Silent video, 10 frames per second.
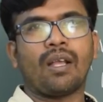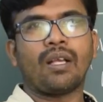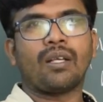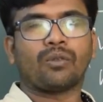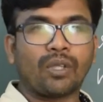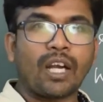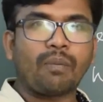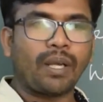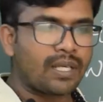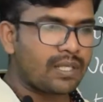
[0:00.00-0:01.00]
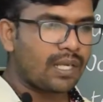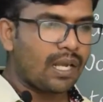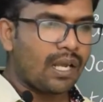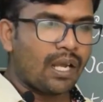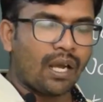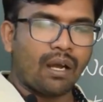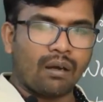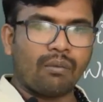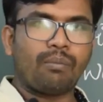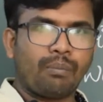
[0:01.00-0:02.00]
So that means
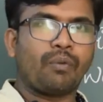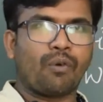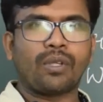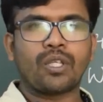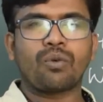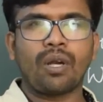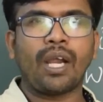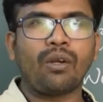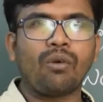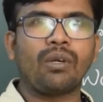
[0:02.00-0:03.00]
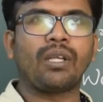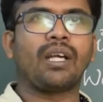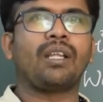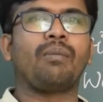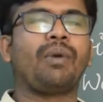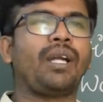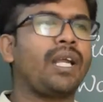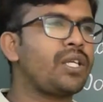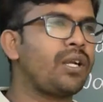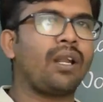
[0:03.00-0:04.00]
before this only I told that the
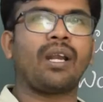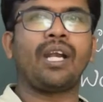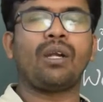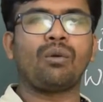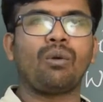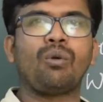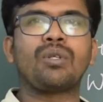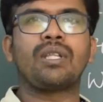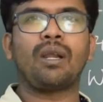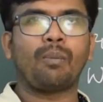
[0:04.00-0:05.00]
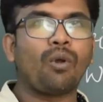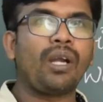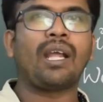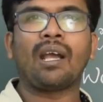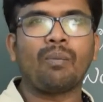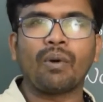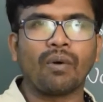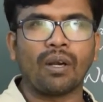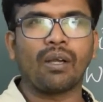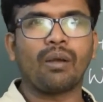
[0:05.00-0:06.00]
British are ready to lose their political
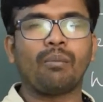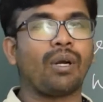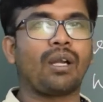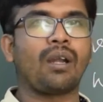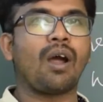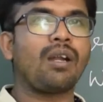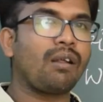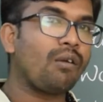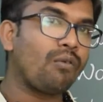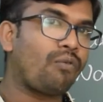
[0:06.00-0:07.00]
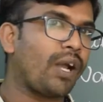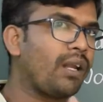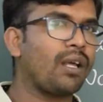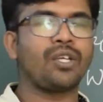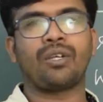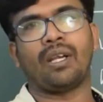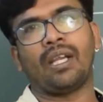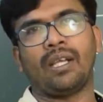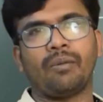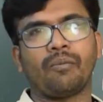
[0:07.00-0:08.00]
power but not
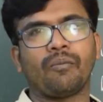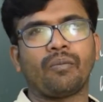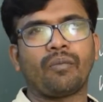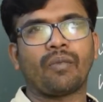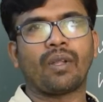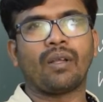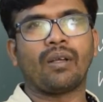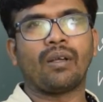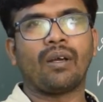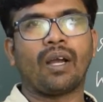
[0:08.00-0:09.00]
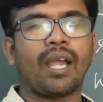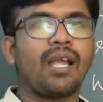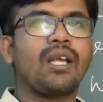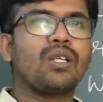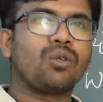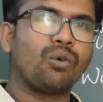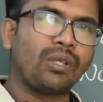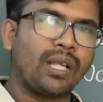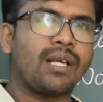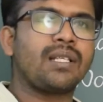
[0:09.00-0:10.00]
financially. Okay, so
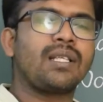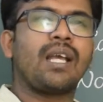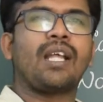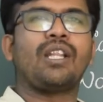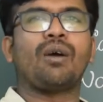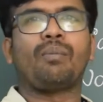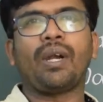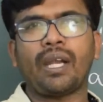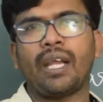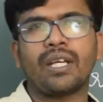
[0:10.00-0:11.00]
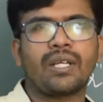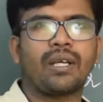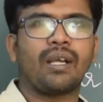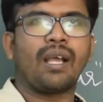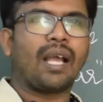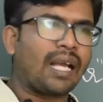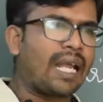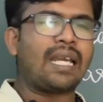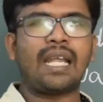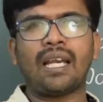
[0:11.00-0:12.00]
thus the British
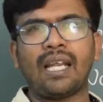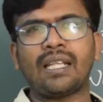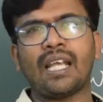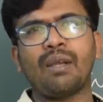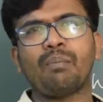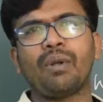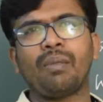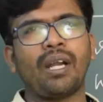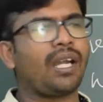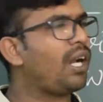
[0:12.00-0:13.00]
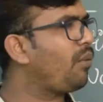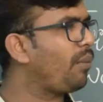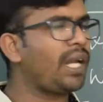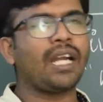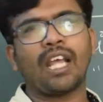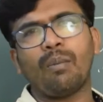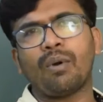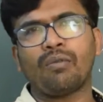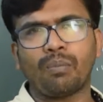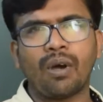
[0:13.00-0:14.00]
cunningly they implemented many type
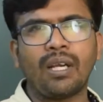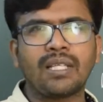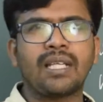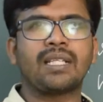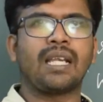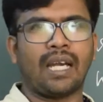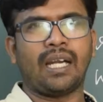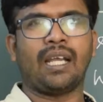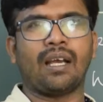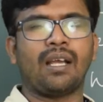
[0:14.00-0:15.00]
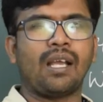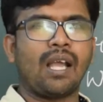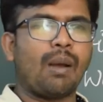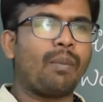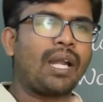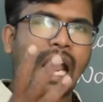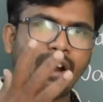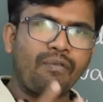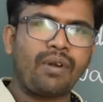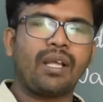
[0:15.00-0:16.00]
of policies in India. But
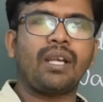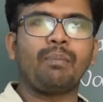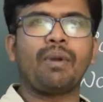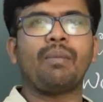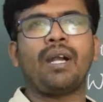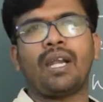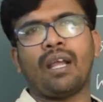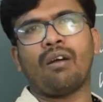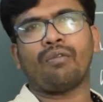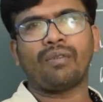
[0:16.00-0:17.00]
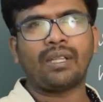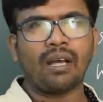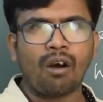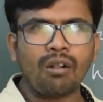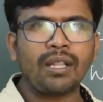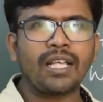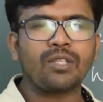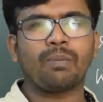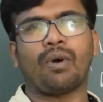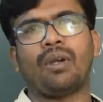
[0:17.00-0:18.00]
after implementing of all these
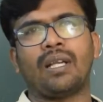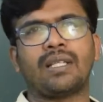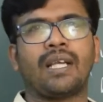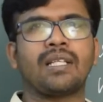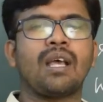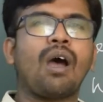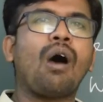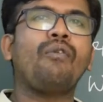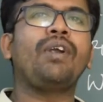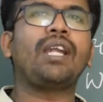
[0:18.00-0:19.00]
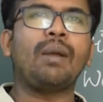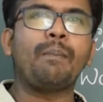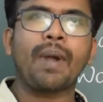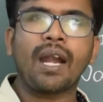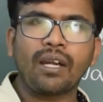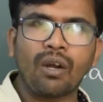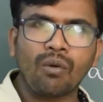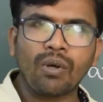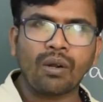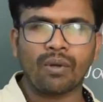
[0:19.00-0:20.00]
policies, how it impacted
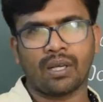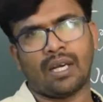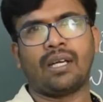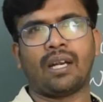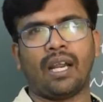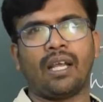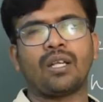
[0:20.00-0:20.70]
over our country.